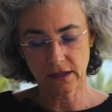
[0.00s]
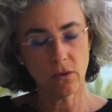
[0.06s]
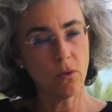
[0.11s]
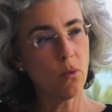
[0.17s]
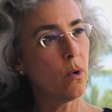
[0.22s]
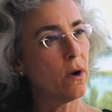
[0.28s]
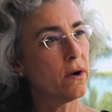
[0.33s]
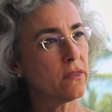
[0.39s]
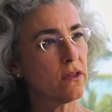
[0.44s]

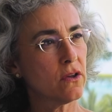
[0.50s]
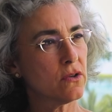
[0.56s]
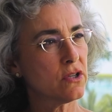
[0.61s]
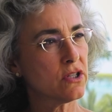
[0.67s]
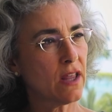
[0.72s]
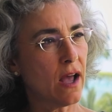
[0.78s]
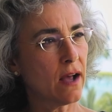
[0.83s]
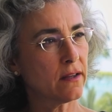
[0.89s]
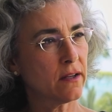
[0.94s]
where do you
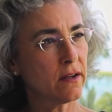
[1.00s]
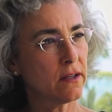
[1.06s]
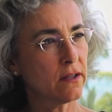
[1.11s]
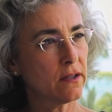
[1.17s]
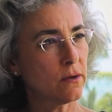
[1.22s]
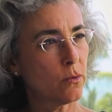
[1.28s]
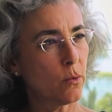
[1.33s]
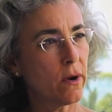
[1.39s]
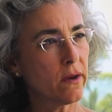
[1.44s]
start
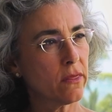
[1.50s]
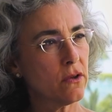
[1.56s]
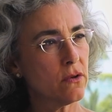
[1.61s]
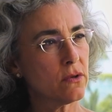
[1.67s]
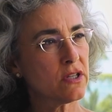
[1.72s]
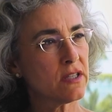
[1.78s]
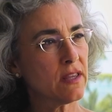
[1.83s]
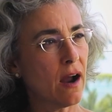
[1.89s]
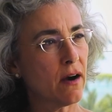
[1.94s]

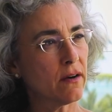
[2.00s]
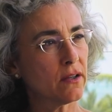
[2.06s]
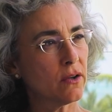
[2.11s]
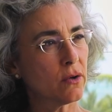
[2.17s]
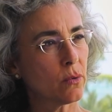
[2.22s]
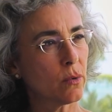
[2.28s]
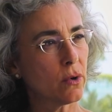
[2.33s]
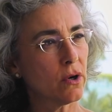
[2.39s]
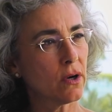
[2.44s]
your
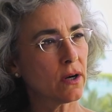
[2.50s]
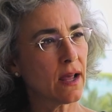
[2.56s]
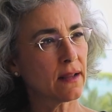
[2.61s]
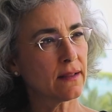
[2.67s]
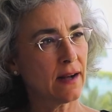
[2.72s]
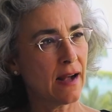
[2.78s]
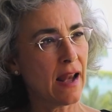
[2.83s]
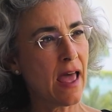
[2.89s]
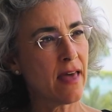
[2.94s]
work at
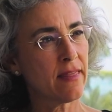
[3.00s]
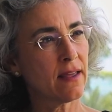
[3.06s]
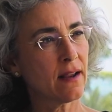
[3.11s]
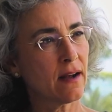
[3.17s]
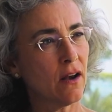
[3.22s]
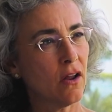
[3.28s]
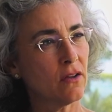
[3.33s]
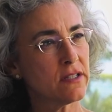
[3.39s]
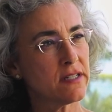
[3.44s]
Gladden
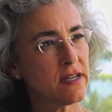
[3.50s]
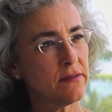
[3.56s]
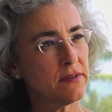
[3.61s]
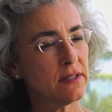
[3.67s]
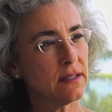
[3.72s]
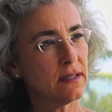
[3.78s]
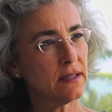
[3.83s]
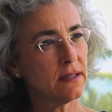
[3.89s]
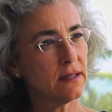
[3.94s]

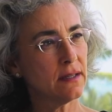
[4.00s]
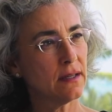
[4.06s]
Longevity?